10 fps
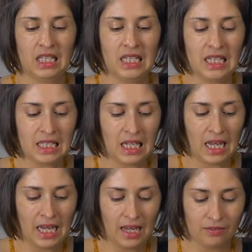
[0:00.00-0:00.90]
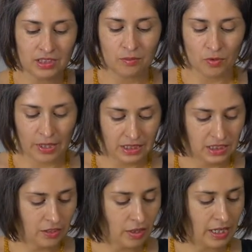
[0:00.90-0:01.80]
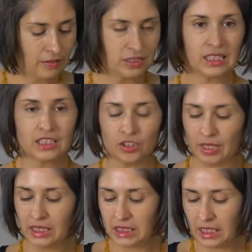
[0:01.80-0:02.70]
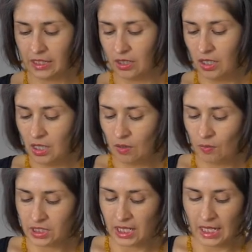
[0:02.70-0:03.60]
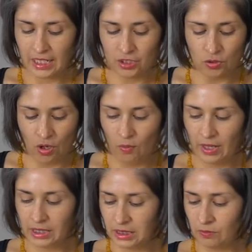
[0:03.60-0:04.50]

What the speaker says: And I have some grains here. I have 6 grains here, which I like to always